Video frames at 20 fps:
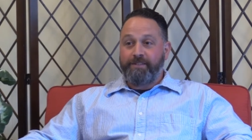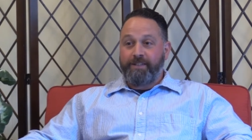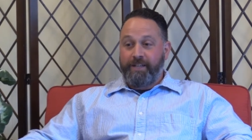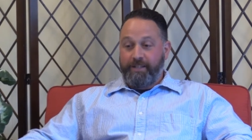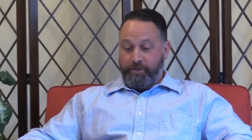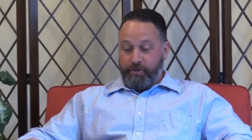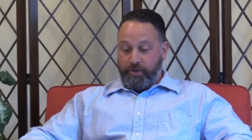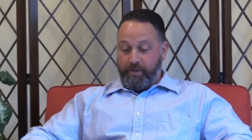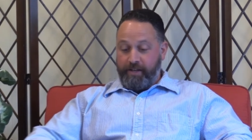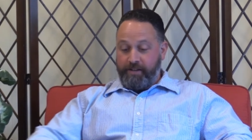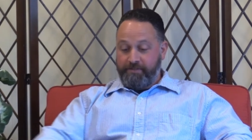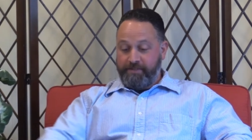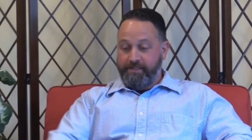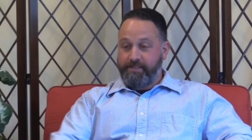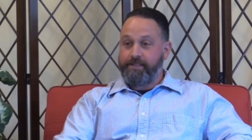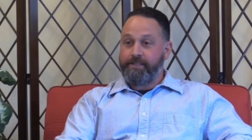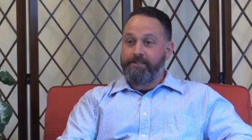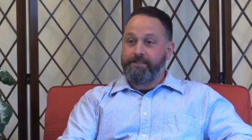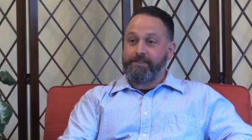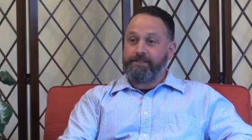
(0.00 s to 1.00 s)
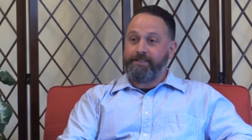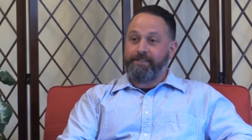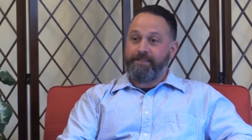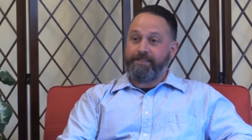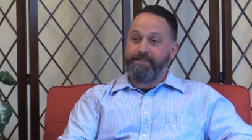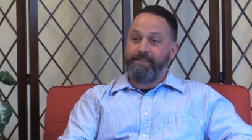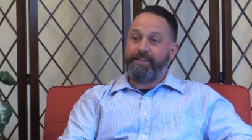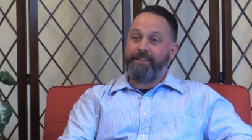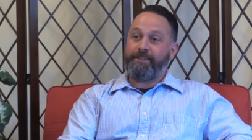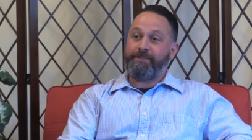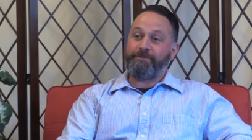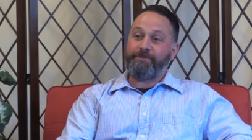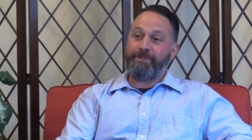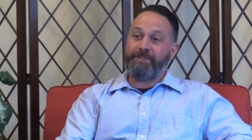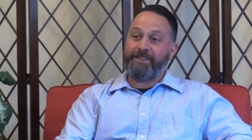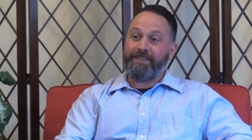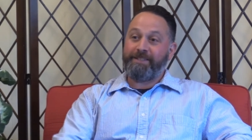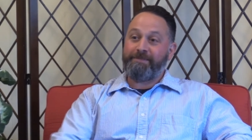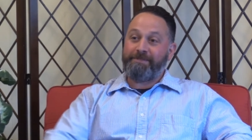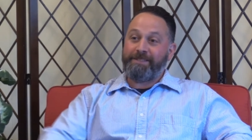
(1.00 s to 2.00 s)
I know half the teachers in the town. Go
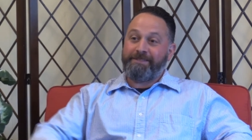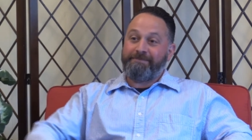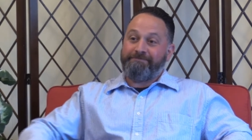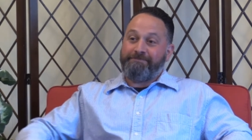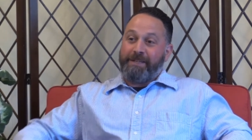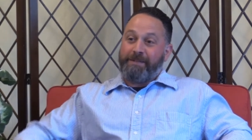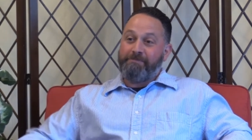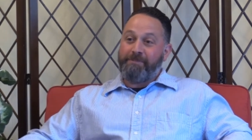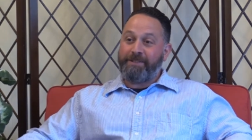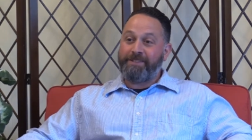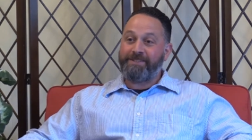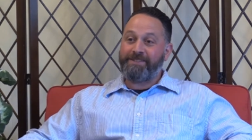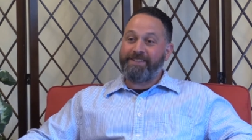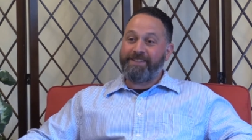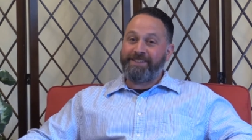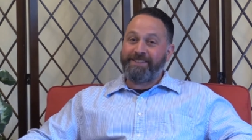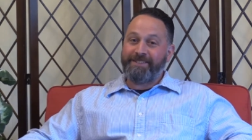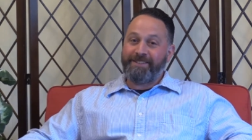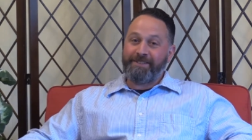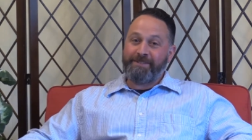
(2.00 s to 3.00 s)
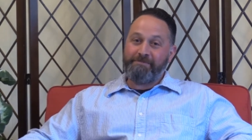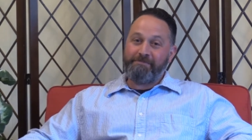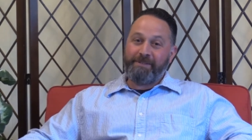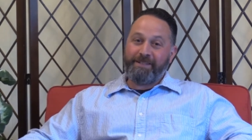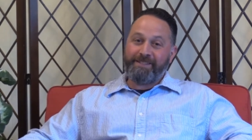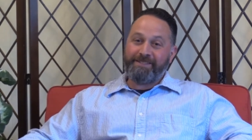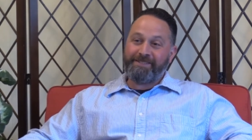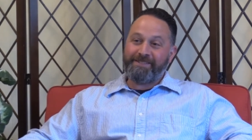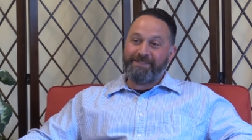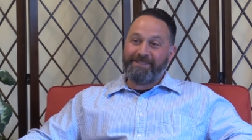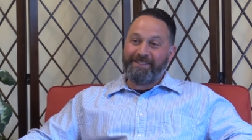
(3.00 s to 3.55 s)
ahead. I mean, I better say that they're the best.